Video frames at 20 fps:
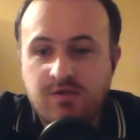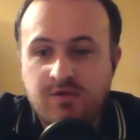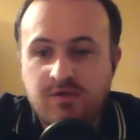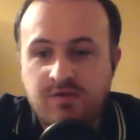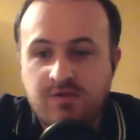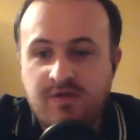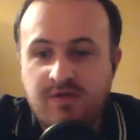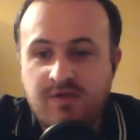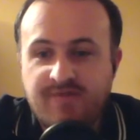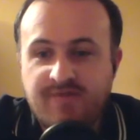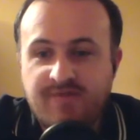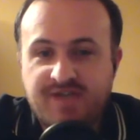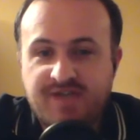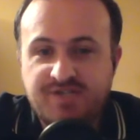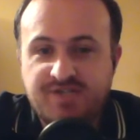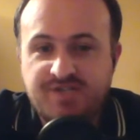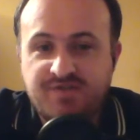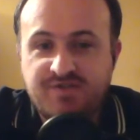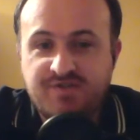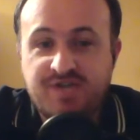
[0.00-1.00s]
Love
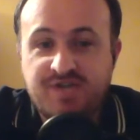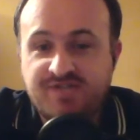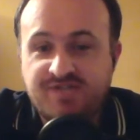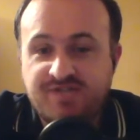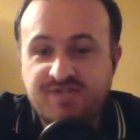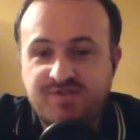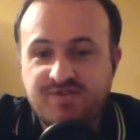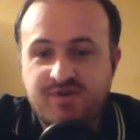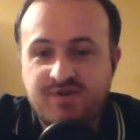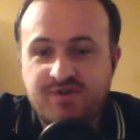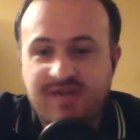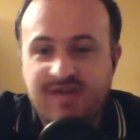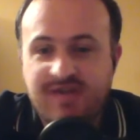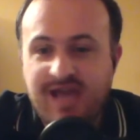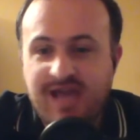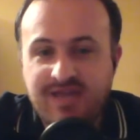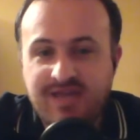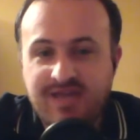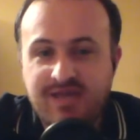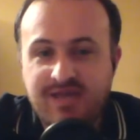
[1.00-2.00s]
Jesse Ventura.
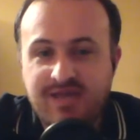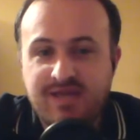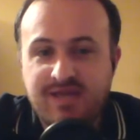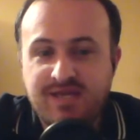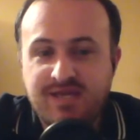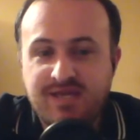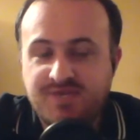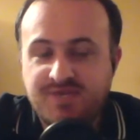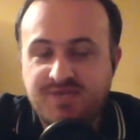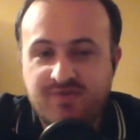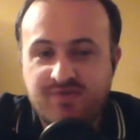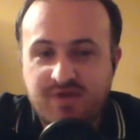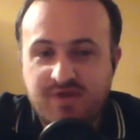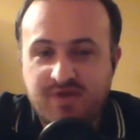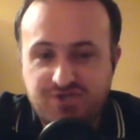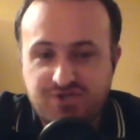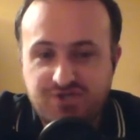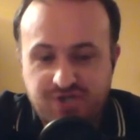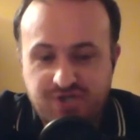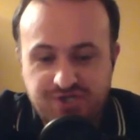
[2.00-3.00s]
Yeah, he's really
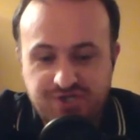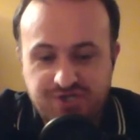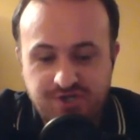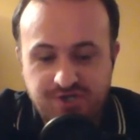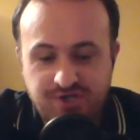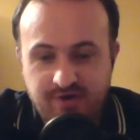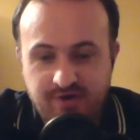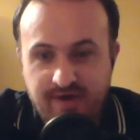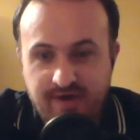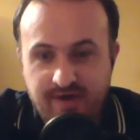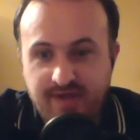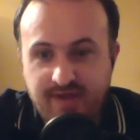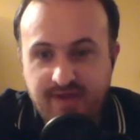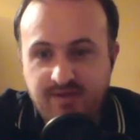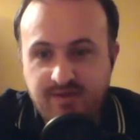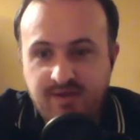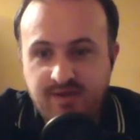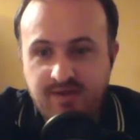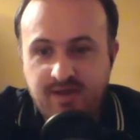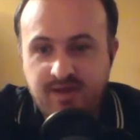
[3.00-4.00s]
a straight shooter, right?
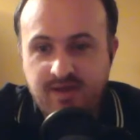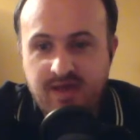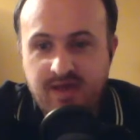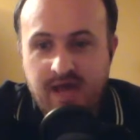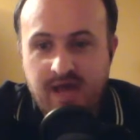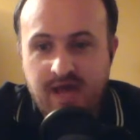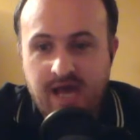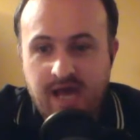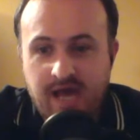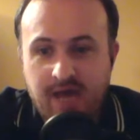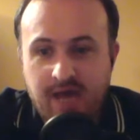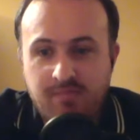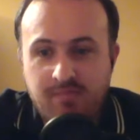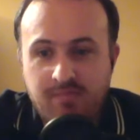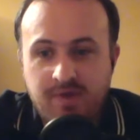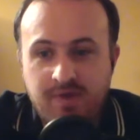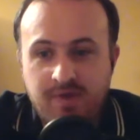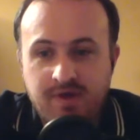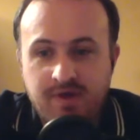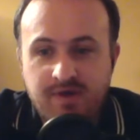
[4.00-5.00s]

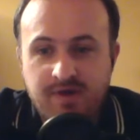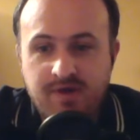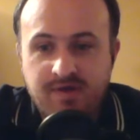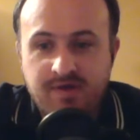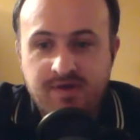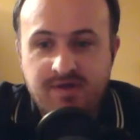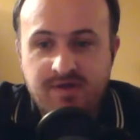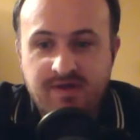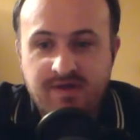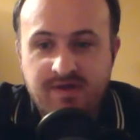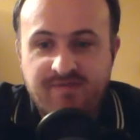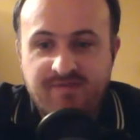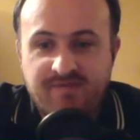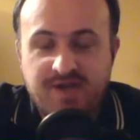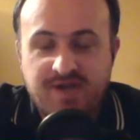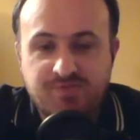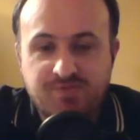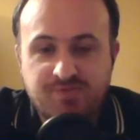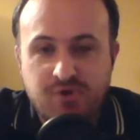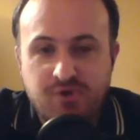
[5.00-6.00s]
Yeah,
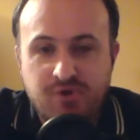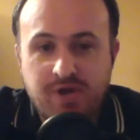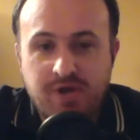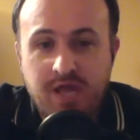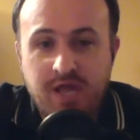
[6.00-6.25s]
thanks, Maureen.